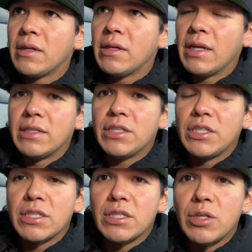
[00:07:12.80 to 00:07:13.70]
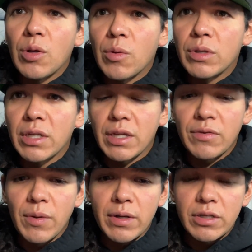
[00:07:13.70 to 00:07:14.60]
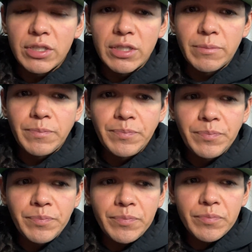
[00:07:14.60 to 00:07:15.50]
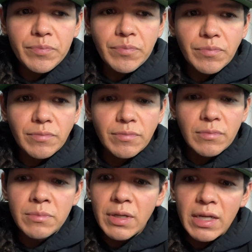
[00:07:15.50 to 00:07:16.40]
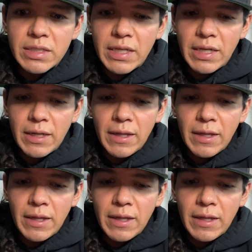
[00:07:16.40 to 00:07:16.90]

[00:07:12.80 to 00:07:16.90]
It's just known to give you energy because it